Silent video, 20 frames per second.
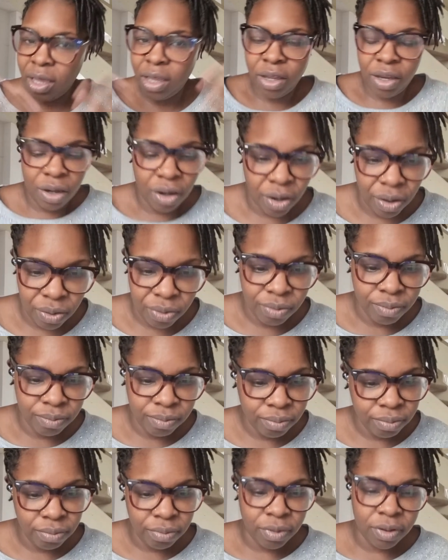you know,
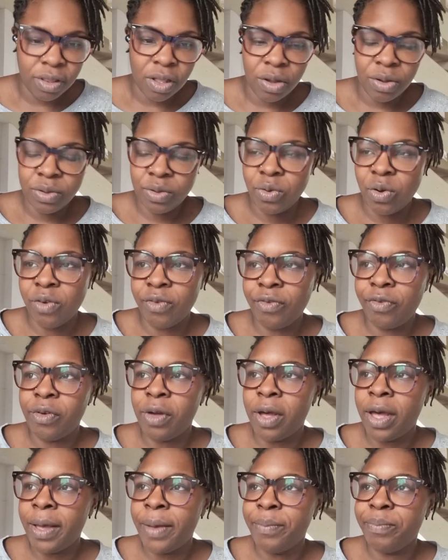those sort
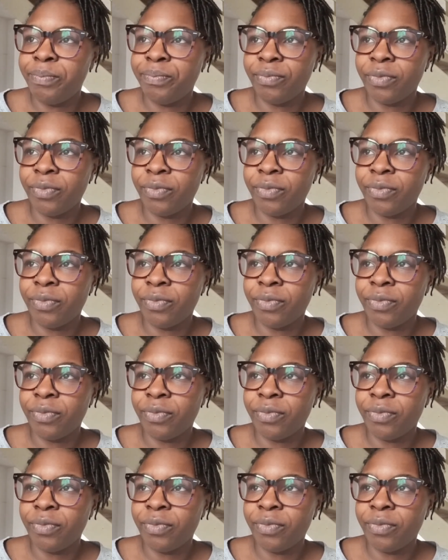of